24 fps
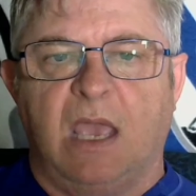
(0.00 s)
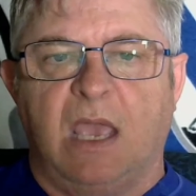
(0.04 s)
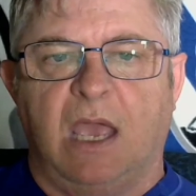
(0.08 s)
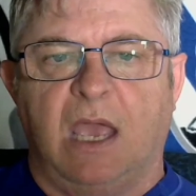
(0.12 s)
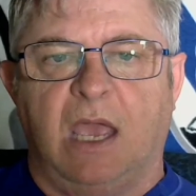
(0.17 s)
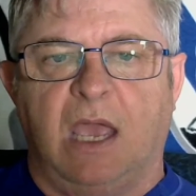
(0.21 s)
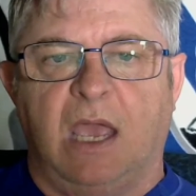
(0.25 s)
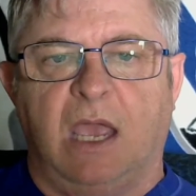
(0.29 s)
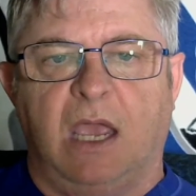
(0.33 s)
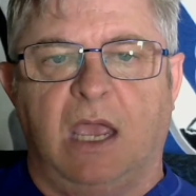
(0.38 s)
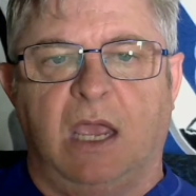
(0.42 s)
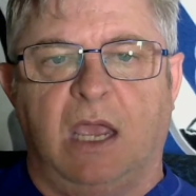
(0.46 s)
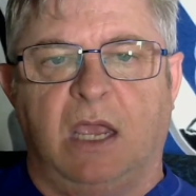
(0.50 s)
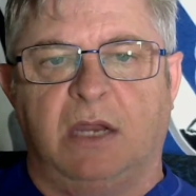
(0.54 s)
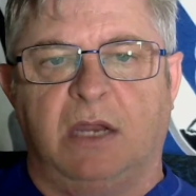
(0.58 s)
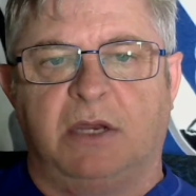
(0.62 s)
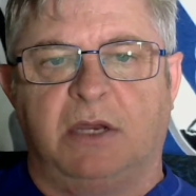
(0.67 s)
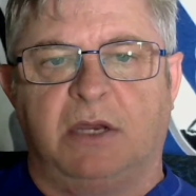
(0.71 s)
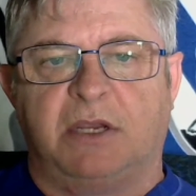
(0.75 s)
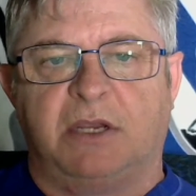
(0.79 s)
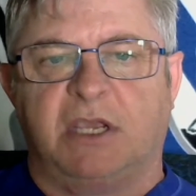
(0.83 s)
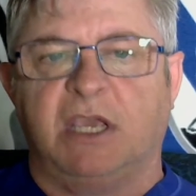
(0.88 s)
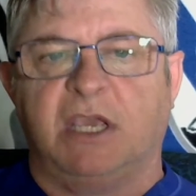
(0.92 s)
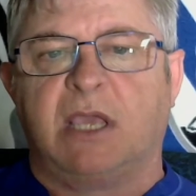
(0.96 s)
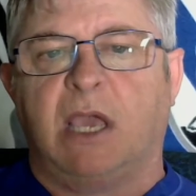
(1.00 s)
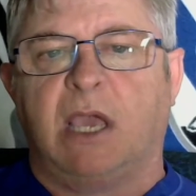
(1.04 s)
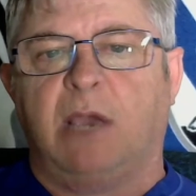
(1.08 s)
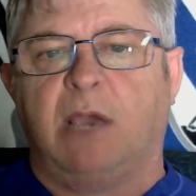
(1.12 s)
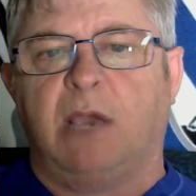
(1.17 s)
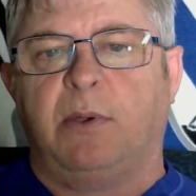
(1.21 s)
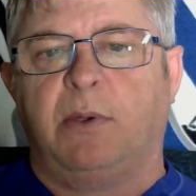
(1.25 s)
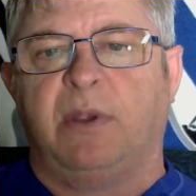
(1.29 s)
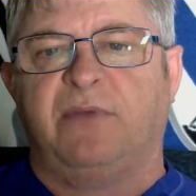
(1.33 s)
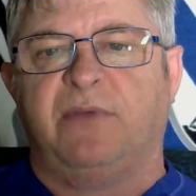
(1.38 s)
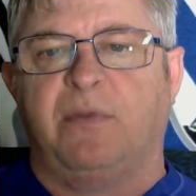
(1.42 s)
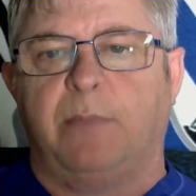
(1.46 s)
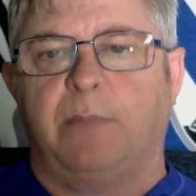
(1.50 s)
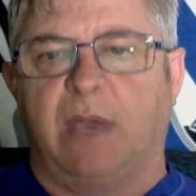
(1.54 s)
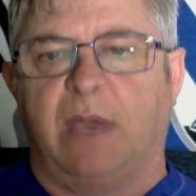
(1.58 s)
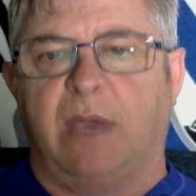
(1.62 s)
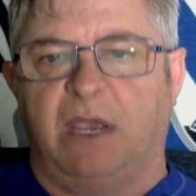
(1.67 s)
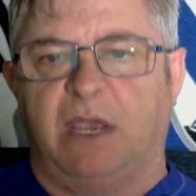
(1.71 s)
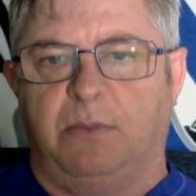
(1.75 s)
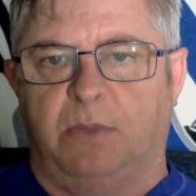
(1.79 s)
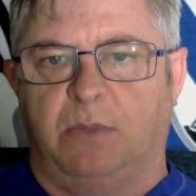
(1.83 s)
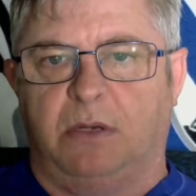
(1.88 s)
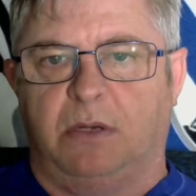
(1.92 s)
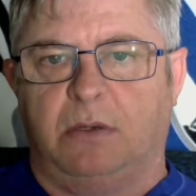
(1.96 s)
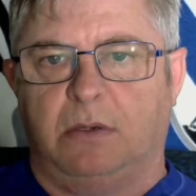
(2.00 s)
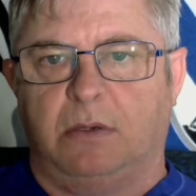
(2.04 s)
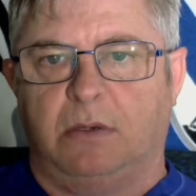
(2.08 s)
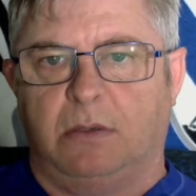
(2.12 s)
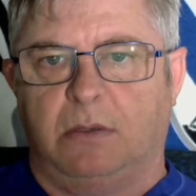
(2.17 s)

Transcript: and Kiko in for Bateman.